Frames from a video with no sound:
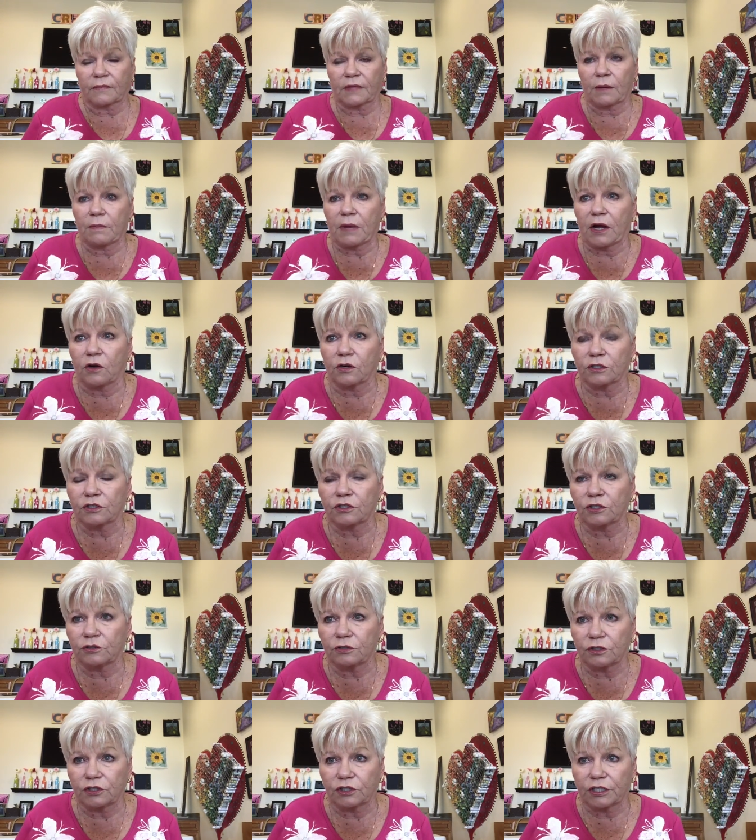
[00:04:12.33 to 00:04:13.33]
my
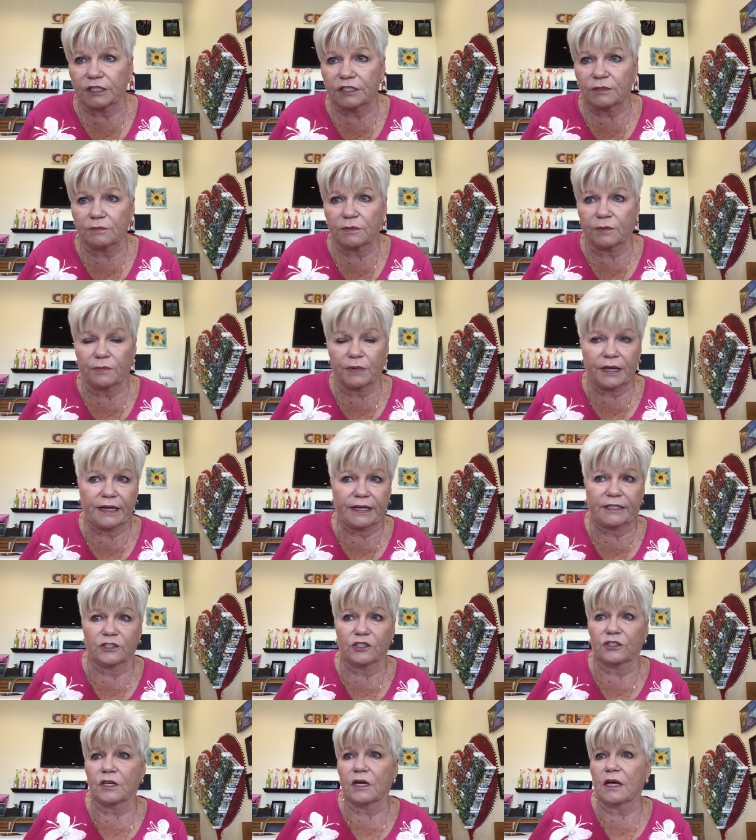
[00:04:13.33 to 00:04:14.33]
ARTitude Adjustment
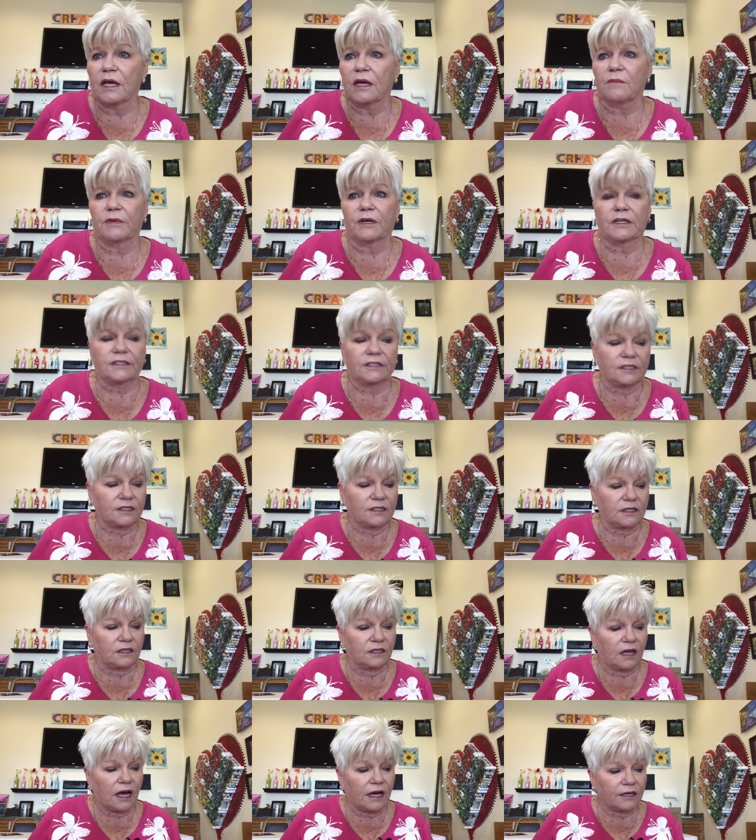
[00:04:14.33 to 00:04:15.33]
page, because it's a
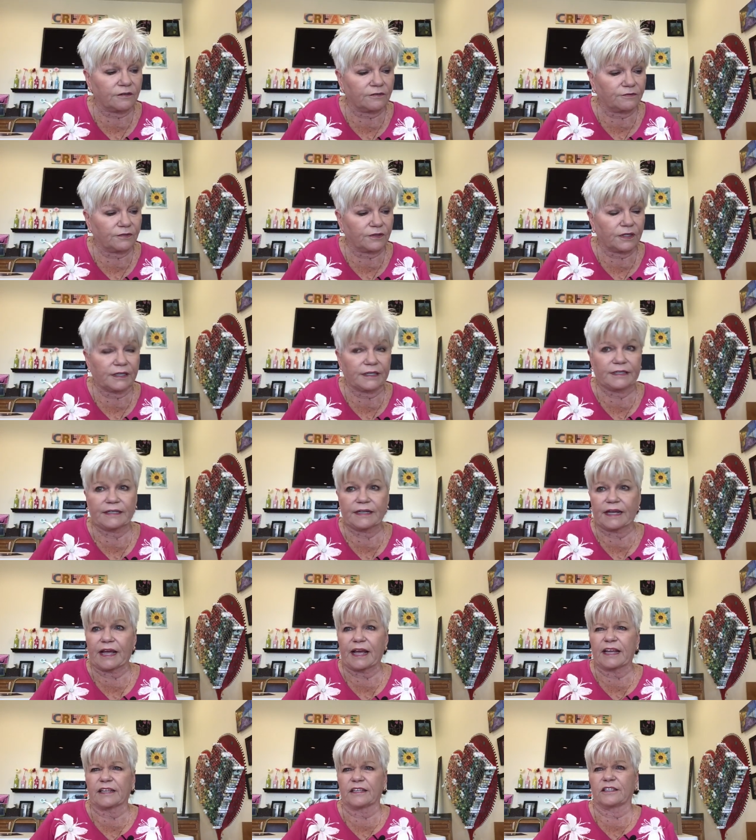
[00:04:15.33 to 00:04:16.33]
lot of fun
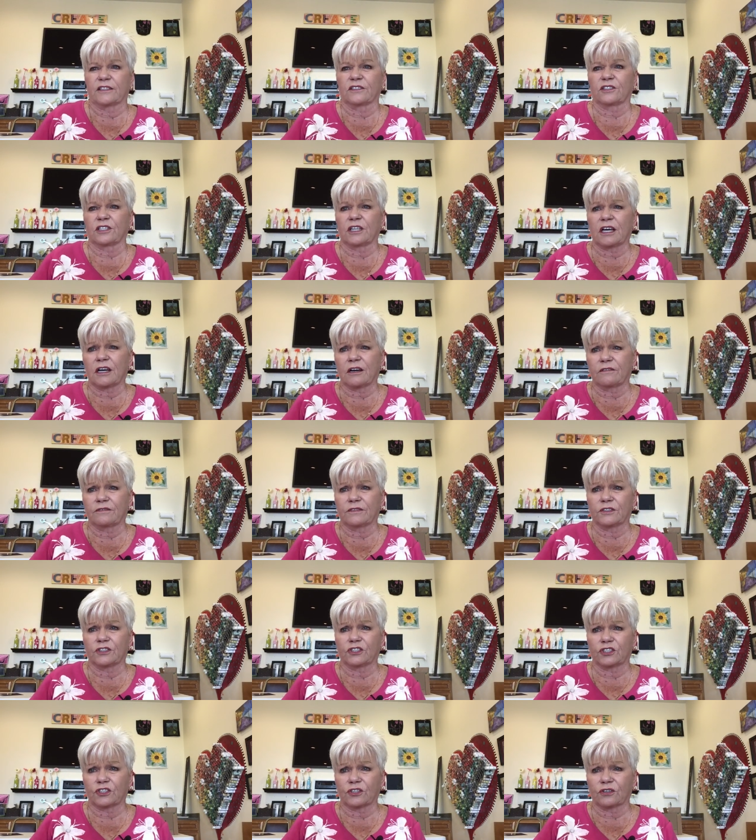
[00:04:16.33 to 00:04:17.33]
and you'll love
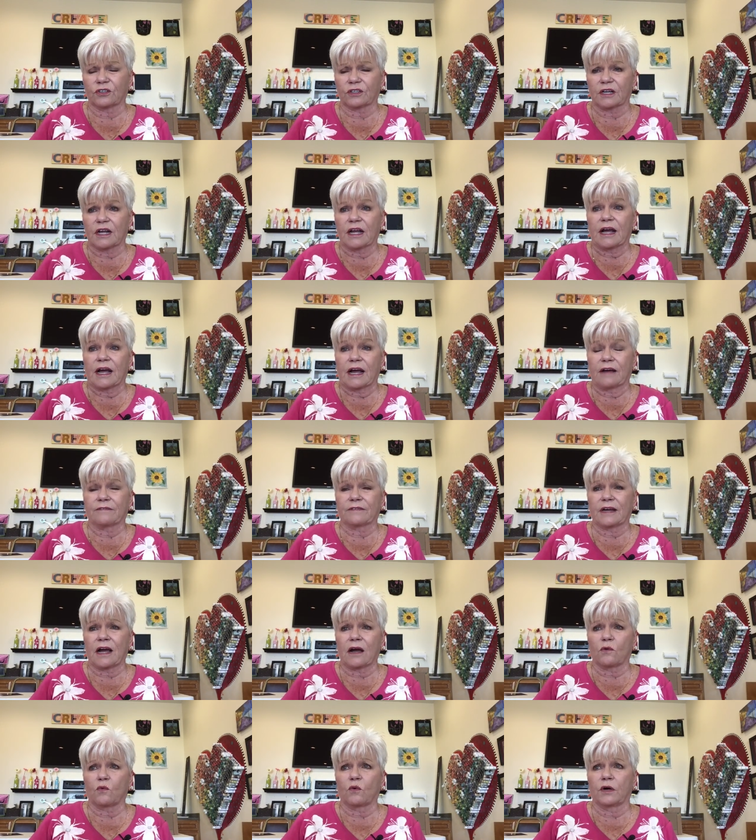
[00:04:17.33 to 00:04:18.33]
this shirt. I've
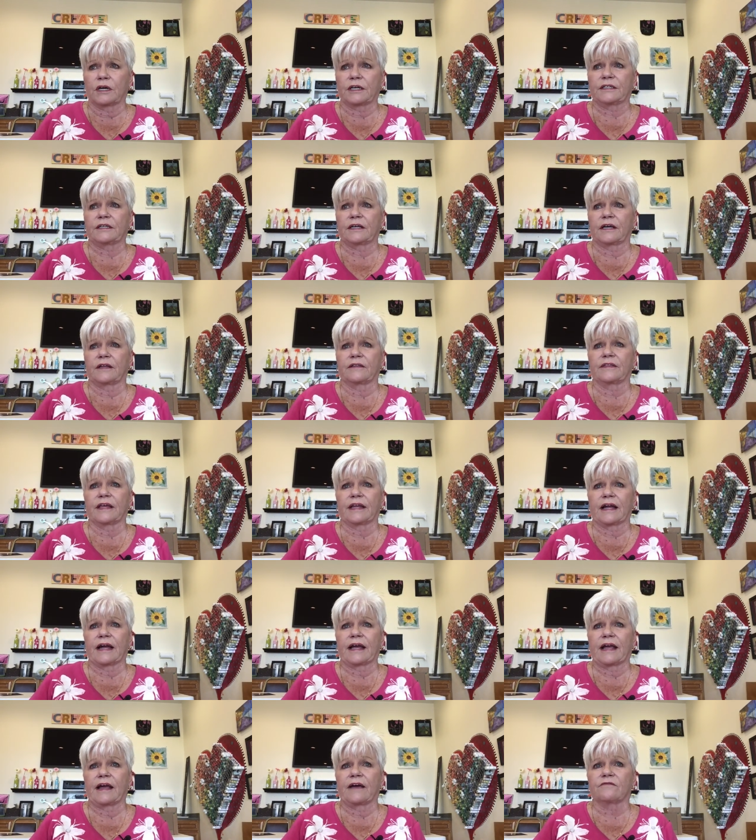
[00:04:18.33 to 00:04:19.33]
got one that I
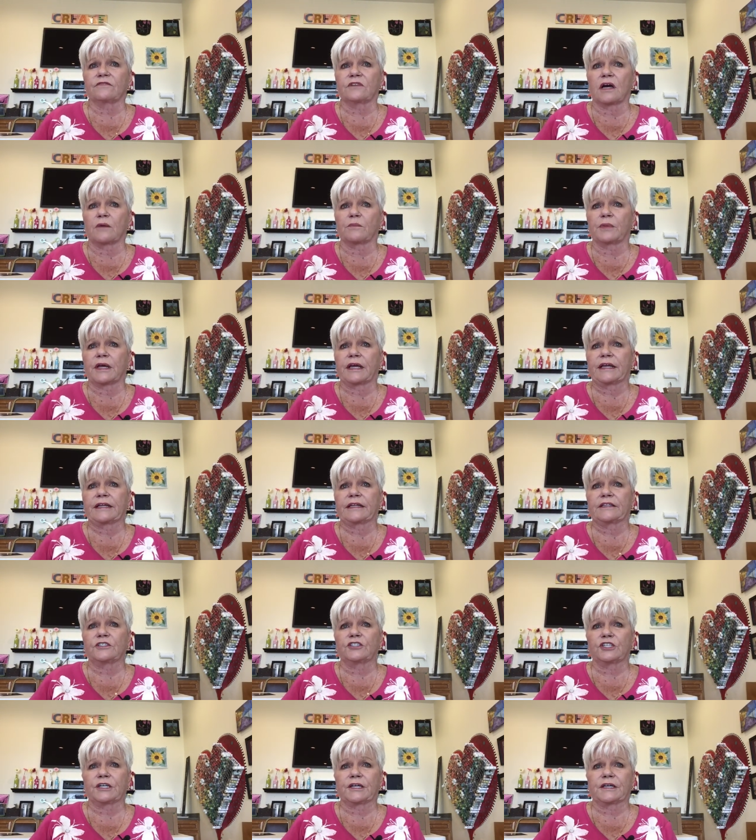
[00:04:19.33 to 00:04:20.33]
have not
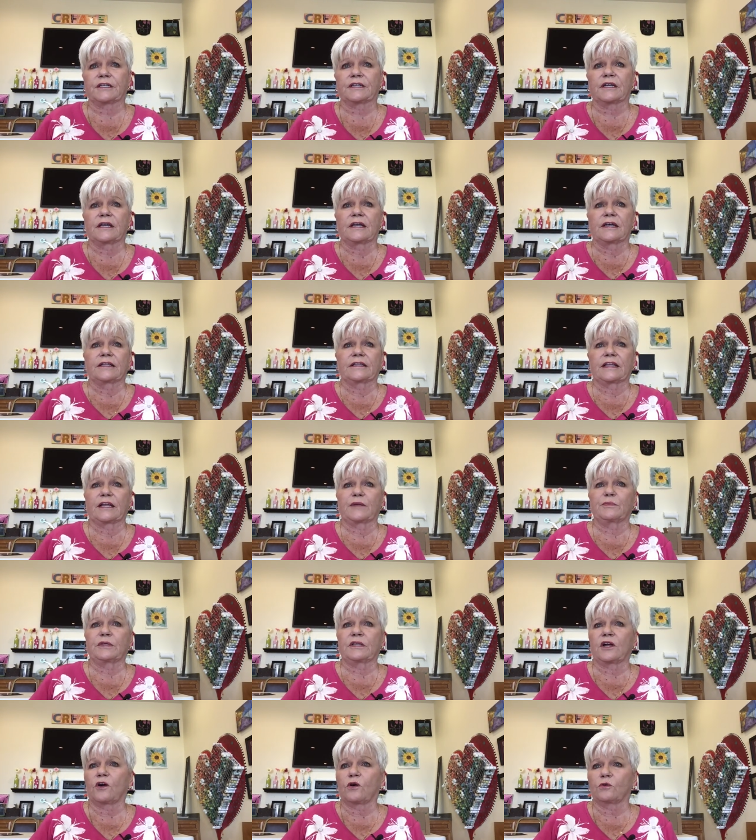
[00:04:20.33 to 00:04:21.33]
painted yet that I've
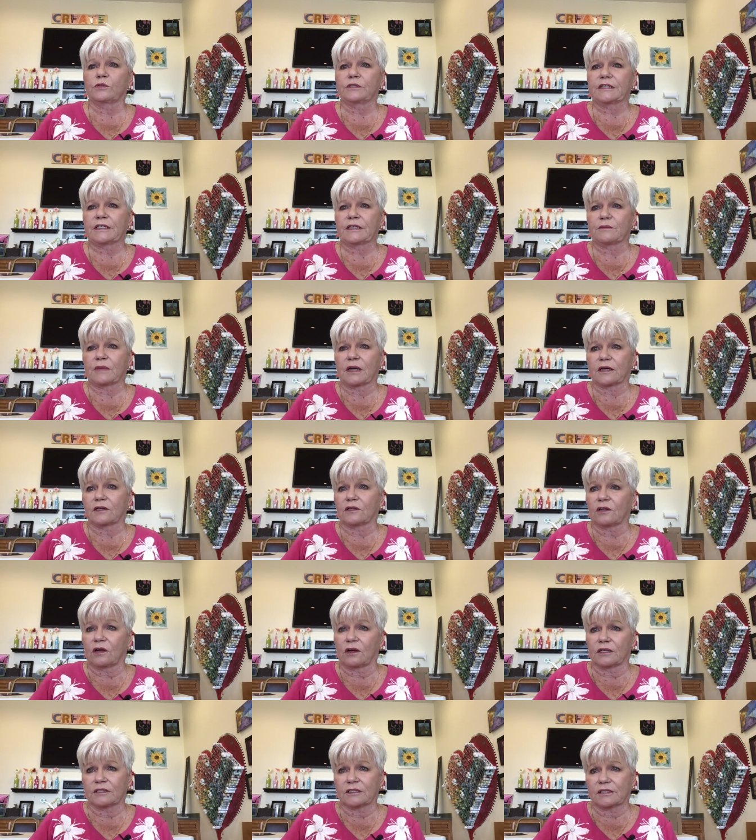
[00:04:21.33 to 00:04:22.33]
been holding in my
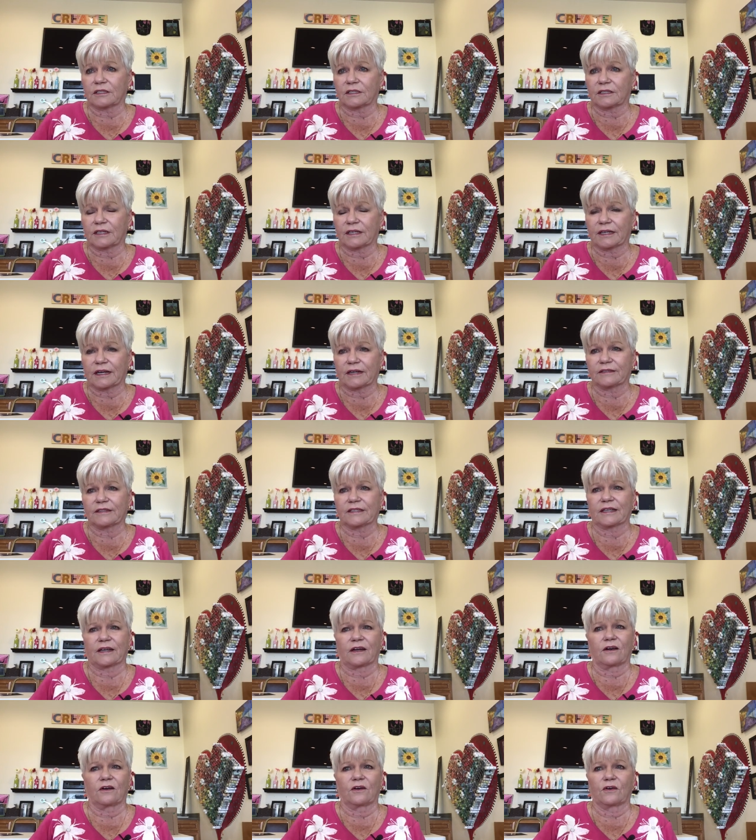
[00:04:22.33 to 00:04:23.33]
closet, and I'd say,
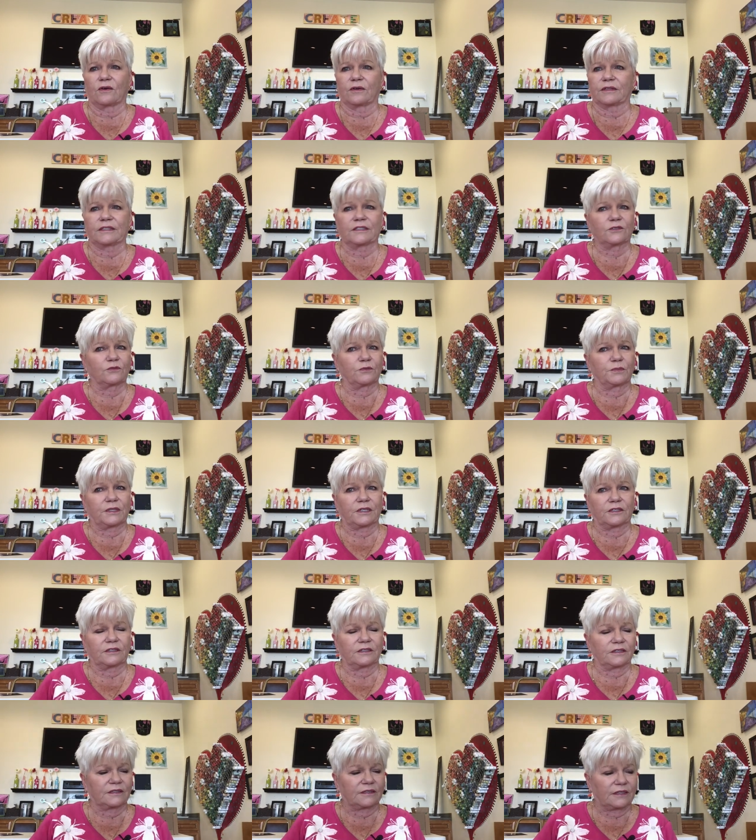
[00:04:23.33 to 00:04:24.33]
oh, this would be a
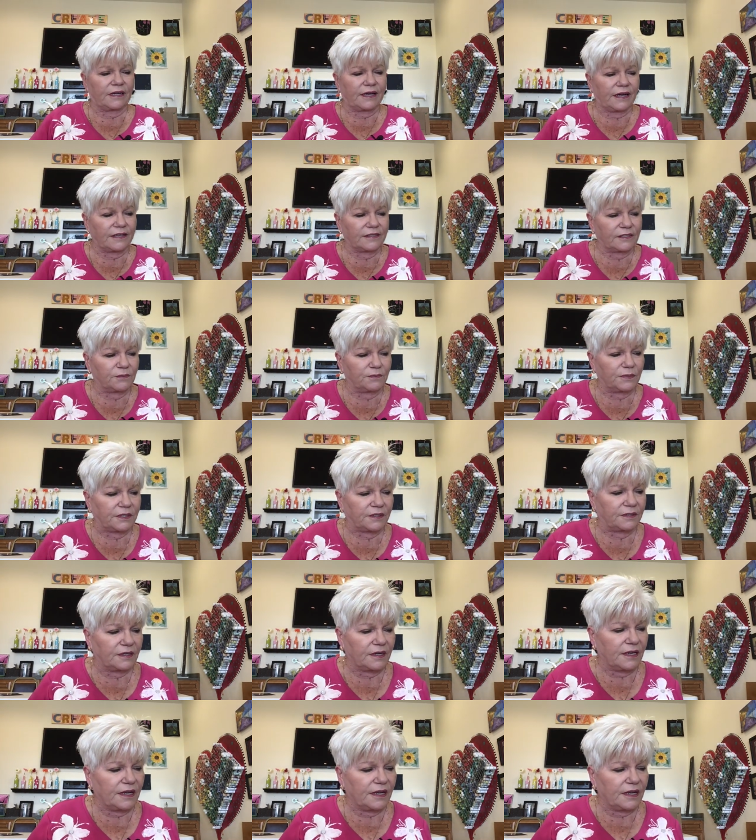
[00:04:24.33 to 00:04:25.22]
good class. But